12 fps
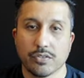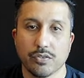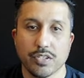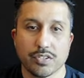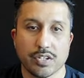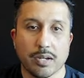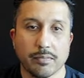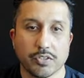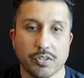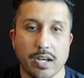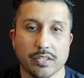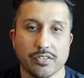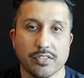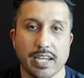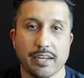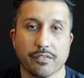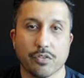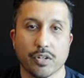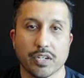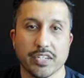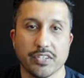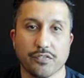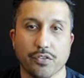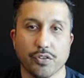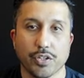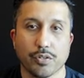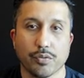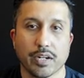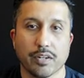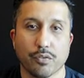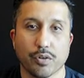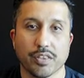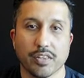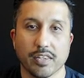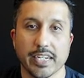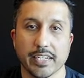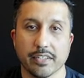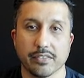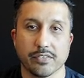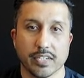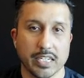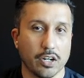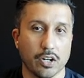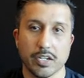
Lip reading: Thomas crosses half court, he's fully aware of where the lane is. He already